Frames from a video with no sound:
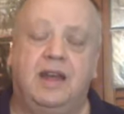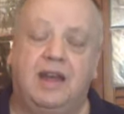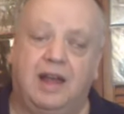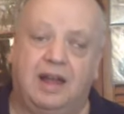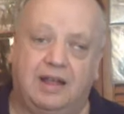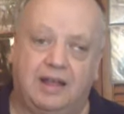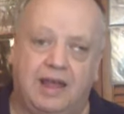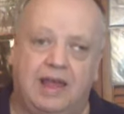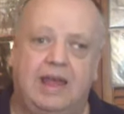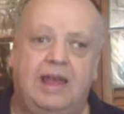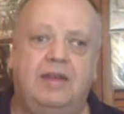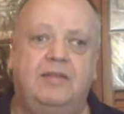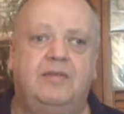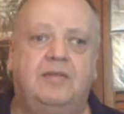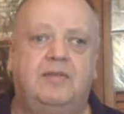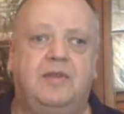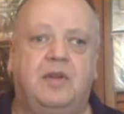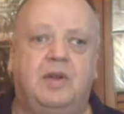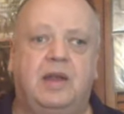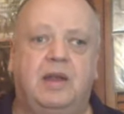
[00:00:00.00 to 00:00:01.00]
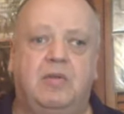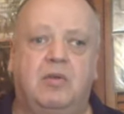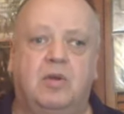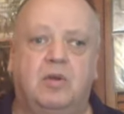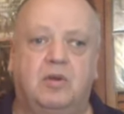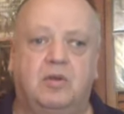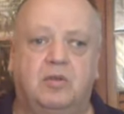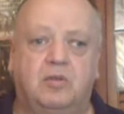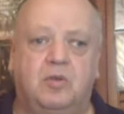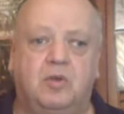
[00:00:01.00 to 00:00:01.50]
Again, very
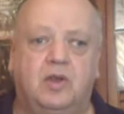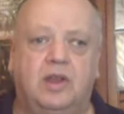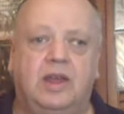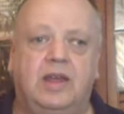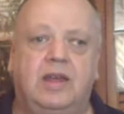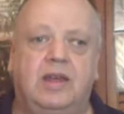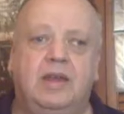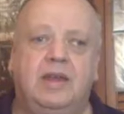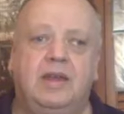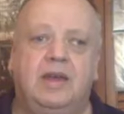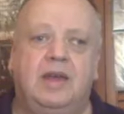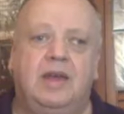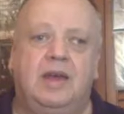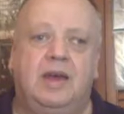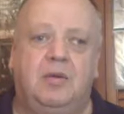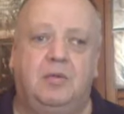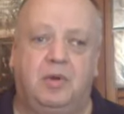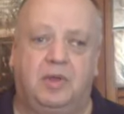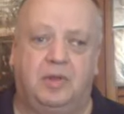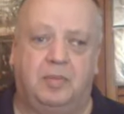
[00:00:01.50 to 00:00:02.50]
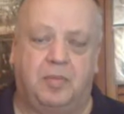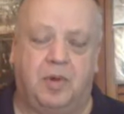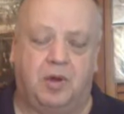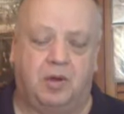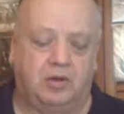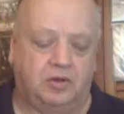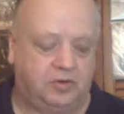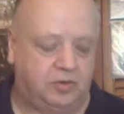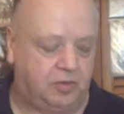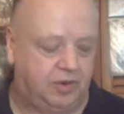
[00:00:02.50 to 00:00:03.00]
rock and rolly with a
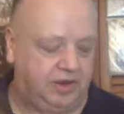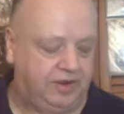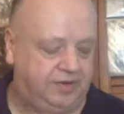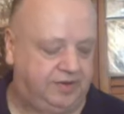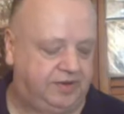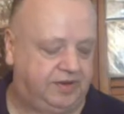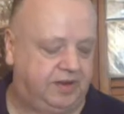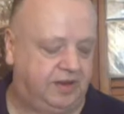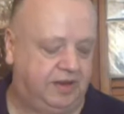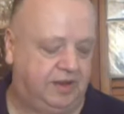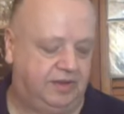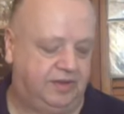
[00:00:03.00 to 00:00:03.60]
punk twist.